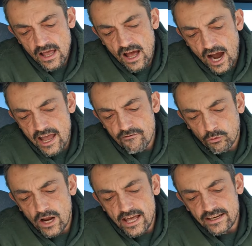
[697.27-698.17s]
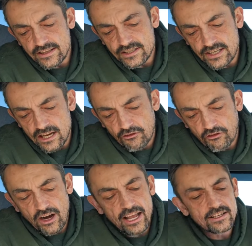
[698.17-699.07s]
I have read in the state of
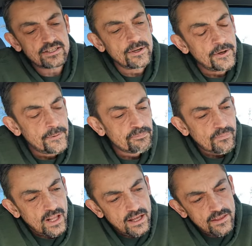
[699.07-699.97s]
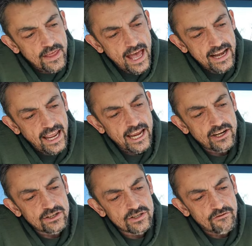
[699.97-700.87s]
France that
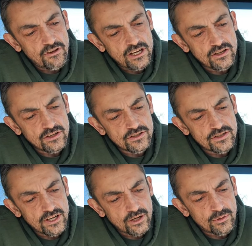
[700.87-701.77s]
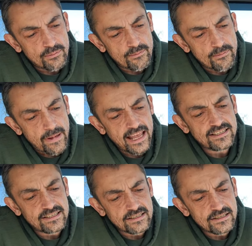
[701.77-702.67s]
acres of vineyards near
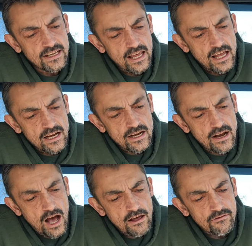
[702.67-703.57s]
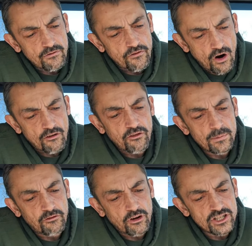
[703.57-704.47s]
Mantes, not far from
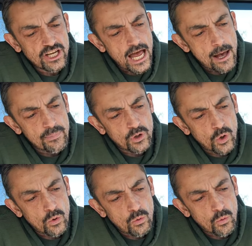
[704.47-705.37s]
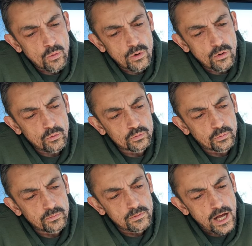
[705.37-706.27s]
the French capital,
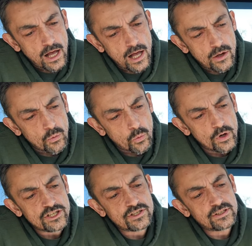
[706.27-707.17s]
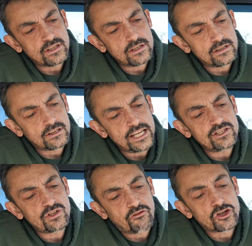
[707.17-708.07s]
uh, which
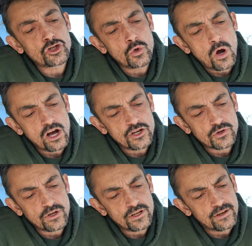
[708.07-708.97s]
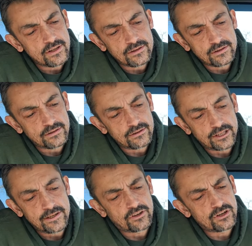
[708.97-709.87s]
leased for 200
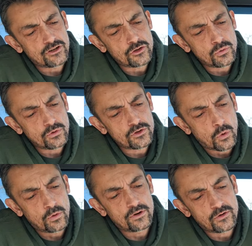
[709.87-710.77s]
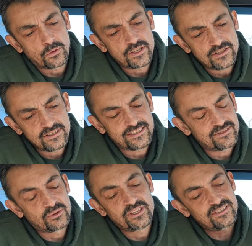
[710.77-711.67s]
lever tourneys,
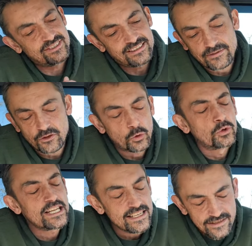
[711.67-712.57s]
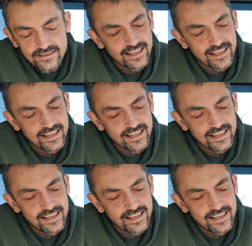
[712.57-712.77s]
tourneys, tourneys,